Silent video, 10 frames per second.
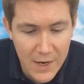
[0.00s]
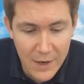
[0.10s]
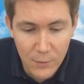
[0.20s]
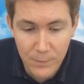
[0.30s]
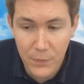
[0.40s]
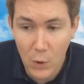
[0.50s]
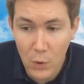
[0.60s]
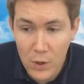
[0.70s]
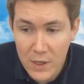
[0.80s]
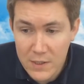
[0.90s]
Now,
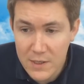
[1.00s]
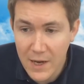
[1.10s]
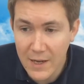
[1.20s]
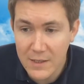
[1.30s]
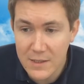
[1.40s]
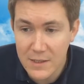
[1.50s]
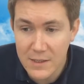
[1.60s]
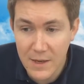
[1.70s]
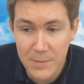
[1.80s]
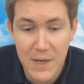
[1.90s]
August and
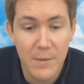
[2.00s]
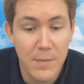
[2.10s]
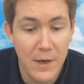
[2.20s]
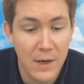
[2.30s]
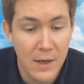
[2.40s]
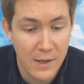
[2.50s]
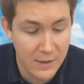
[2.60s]
September,